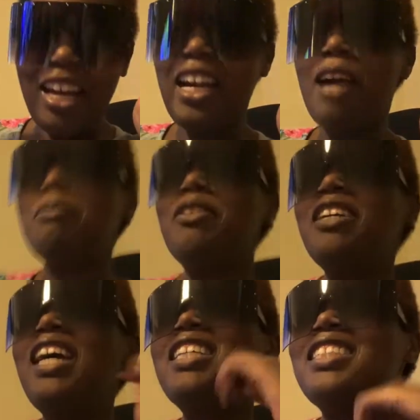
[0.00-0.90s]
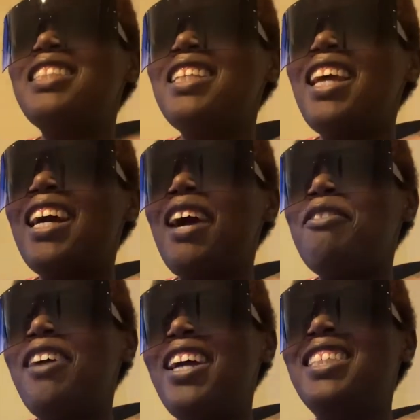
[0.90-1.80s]
I got more glasses than I got
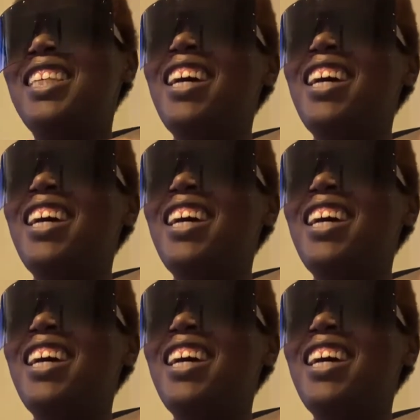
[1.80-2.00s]
face.